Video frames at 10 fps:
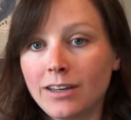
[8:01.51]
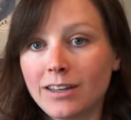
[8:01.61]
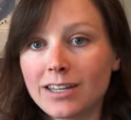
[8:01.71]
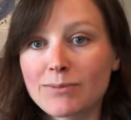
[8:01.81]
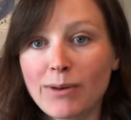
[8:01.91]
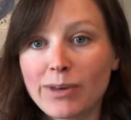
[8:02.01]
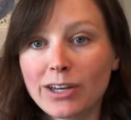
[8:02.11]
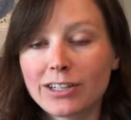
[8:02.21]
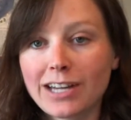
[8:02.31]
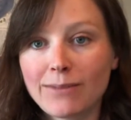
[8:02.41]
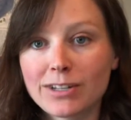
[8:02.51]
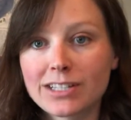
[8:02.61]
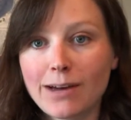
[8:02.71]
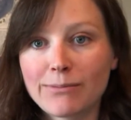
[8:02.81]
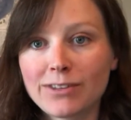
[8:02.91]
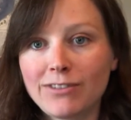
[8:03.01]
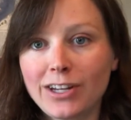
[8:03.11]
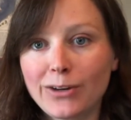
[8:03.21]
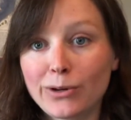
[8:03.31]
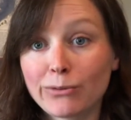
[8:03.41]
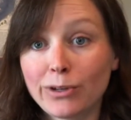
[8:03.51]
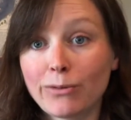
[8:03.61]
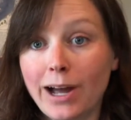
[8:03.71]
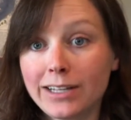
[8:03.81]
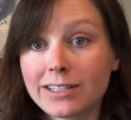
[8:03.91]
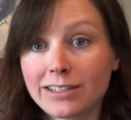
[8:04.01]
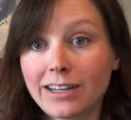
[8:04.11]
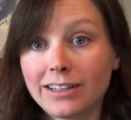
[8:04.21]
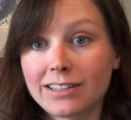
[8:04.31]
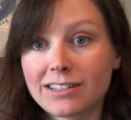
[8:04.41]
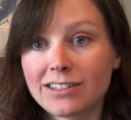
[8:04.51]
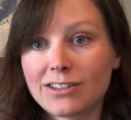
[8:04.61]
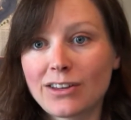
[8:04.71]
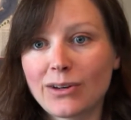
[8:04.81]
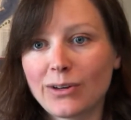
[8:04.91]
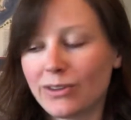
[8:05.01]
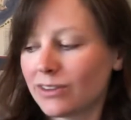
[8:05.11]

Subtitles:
This might be a good time to stop the video and rewind and listen to